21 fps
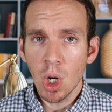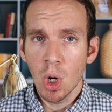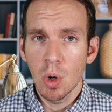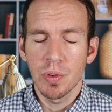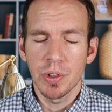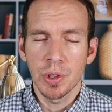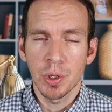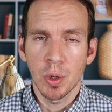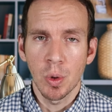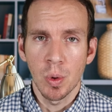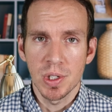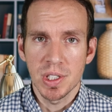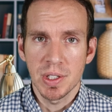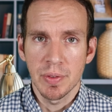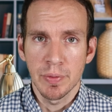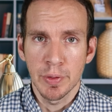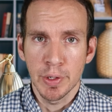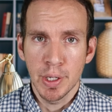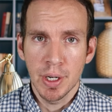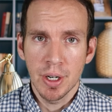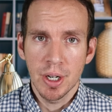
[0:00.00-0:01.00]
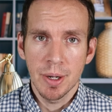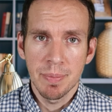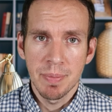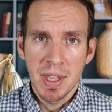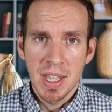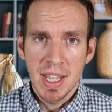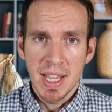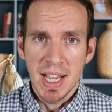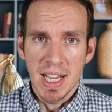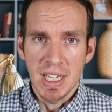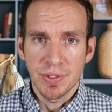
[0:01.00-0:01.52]
over the course of a year.
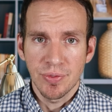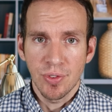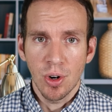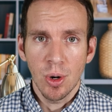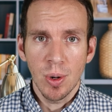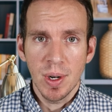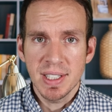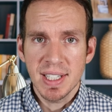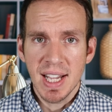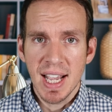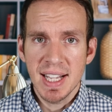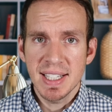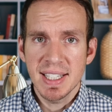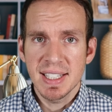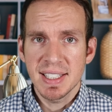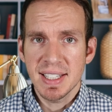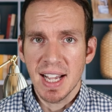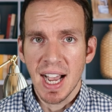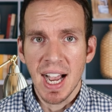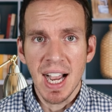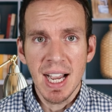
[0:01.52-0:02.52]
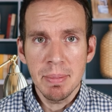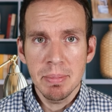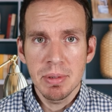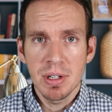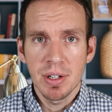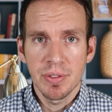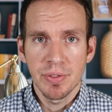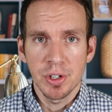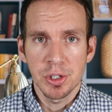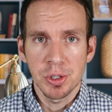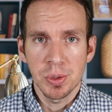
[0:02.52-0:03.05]
As far as SSI
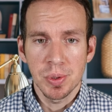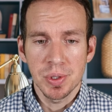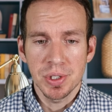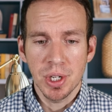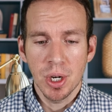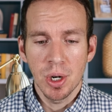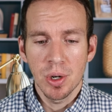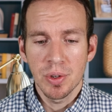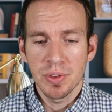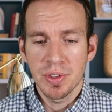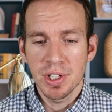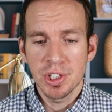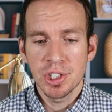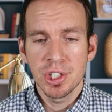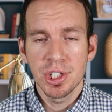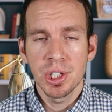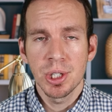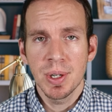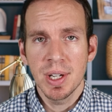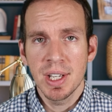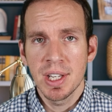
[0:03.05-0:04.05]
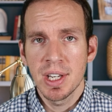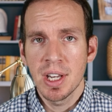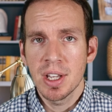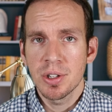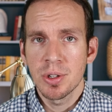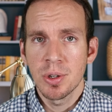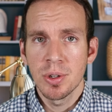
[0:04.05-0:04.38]
beneficiaries go, this year in